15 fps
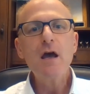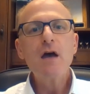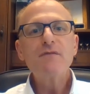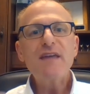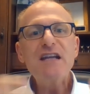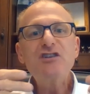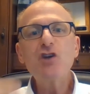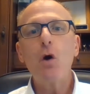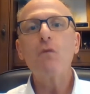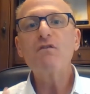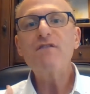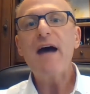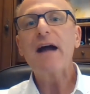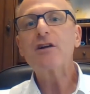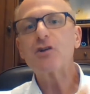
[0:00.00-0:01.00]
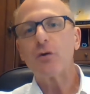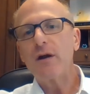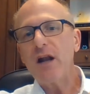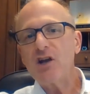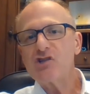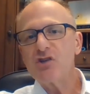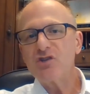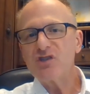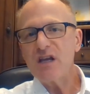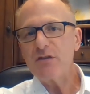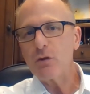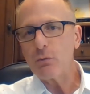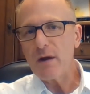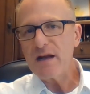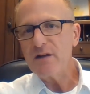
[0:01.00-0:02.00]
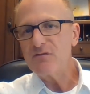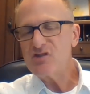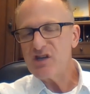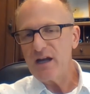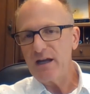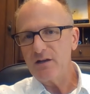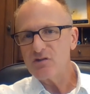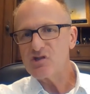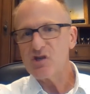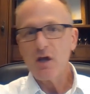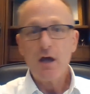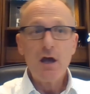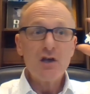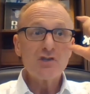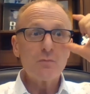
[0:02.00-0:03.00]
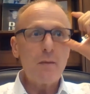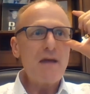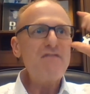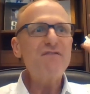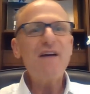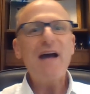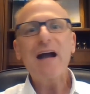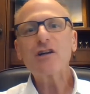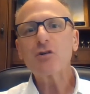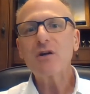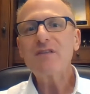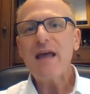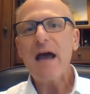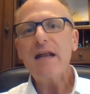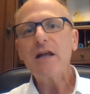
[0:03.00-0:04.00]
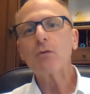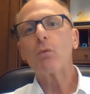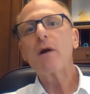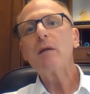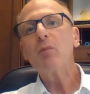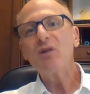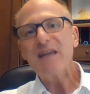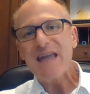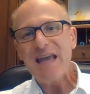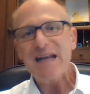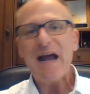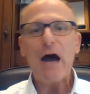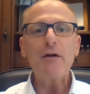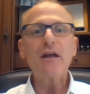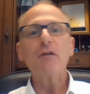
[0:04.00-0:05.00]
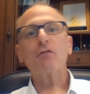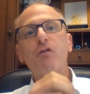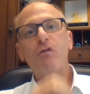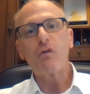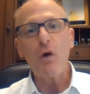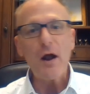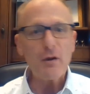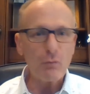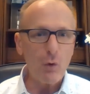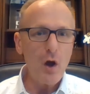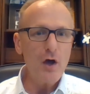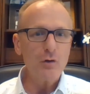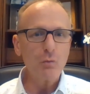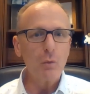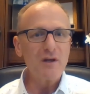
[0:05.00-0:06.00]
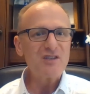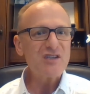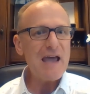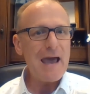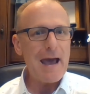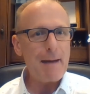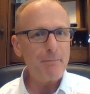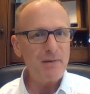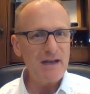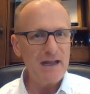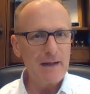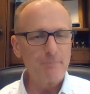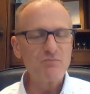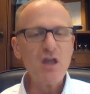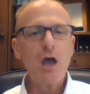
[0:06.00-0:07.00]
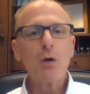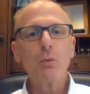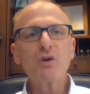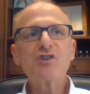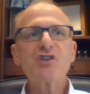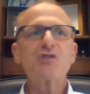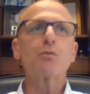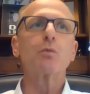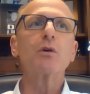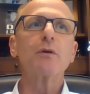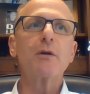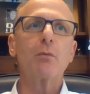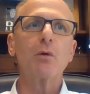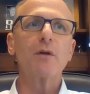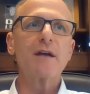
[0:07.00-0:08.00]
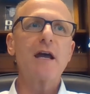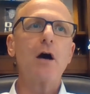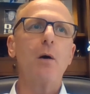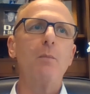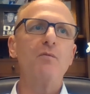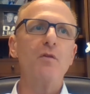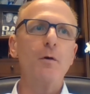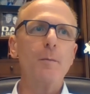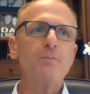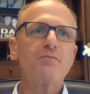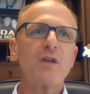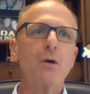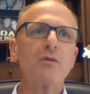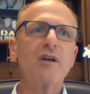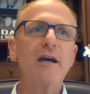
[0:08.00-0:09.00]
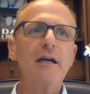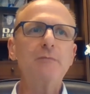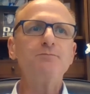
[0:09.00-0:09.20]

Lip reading: They don't factor in, I should say, the rate of change. So by factoring that in, we're able to get out and front run what's happening, which is really, really helpful. Okay.